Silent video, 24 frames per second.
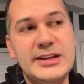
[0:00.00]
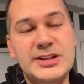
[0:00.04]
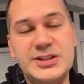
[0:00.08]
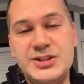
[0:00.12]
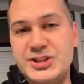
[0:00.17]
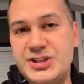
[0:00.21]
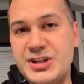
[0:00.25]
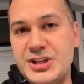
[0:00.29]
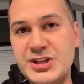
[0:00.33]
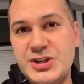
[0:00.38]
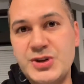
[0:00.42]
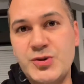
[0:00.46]
is
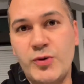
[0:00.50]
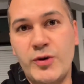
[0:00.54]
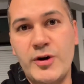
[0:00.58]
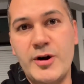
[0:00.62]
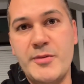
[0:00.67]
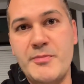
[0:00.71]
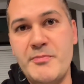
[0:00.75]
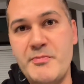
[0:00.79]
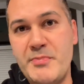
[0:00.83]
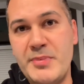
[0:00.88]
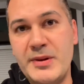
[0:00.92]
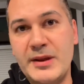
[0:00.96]
just your
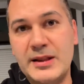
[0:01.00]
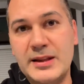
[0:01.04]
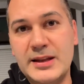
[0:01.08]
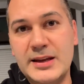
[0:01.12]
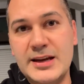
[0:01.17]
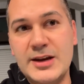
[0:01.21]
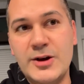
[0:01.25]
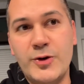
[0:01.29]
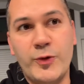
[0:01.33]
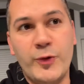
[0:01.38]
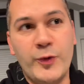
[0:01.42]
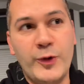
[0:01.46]

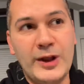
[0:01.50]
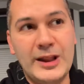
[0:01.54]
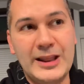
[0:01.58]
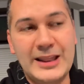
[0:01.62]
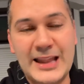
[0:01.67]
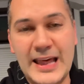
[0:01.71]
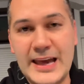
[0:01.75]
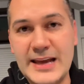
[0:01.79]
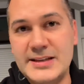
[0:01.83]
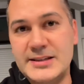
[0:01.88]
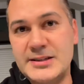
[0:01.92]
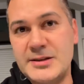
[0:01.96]
ability to
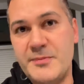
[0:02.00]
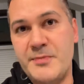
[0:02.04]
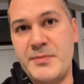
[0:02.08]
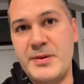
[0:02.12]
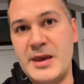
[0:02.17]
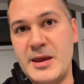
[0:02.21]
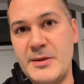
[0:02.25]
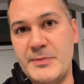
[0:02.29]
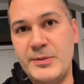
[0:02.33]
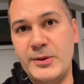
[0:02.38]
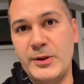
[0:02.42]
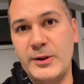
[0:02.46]
relate to
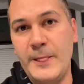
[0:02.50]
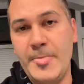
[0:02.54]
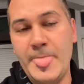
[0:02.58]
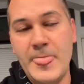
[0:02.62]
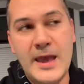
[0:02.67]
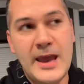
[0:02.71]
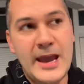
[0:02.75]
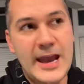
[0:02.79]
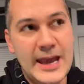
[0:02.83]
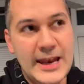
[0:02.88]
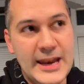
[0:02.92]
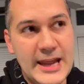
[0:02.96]
people
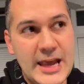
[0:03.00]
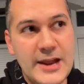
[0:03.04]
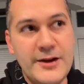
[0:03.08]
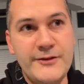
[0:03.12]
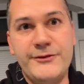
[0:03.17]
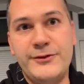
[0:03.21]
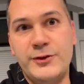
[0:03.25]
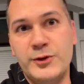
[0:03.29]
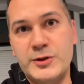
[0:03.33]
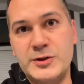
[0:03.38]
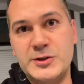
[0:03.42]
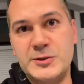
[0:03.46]
and
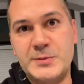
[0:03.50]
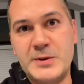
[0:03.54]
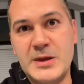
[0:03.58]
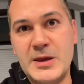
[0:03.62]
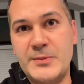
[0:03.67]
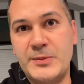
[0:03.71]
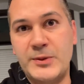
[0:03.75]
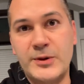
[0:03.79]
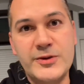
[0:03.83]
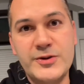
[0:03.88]
influence people.